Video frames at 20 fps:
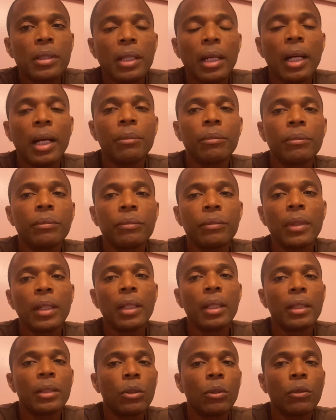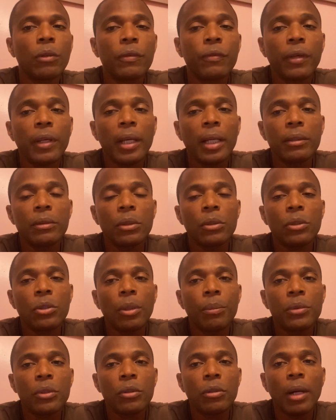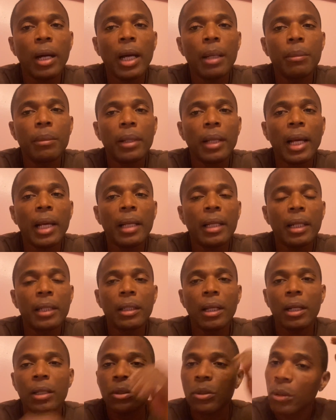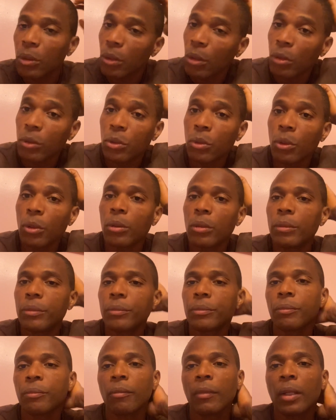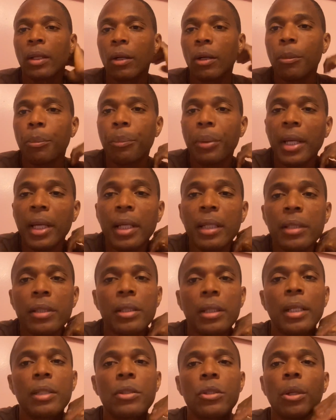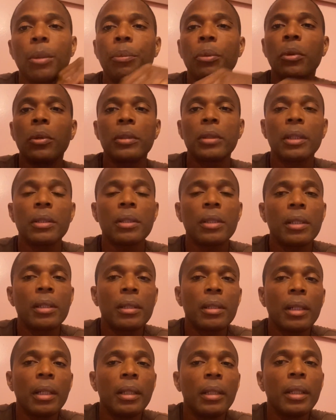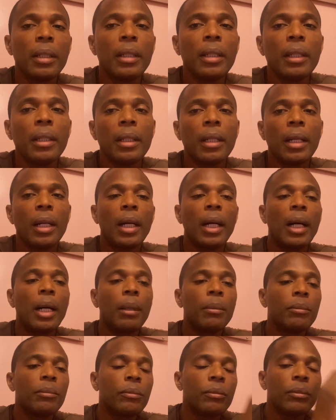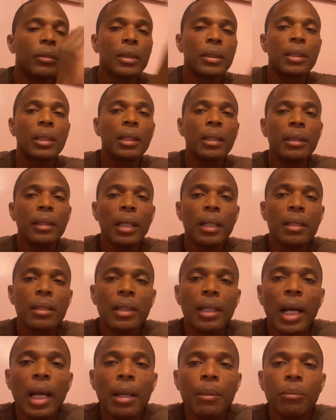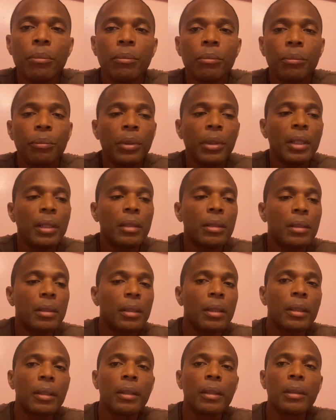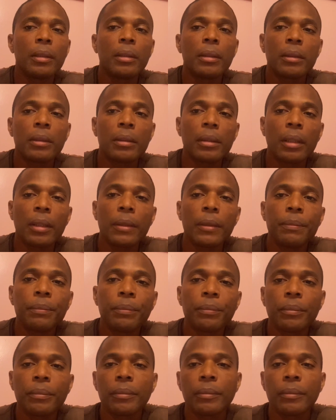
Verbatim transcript: Um, don't forget to subscribe, like, and also go to our page and support our sister. Um, till next time, peace. See you.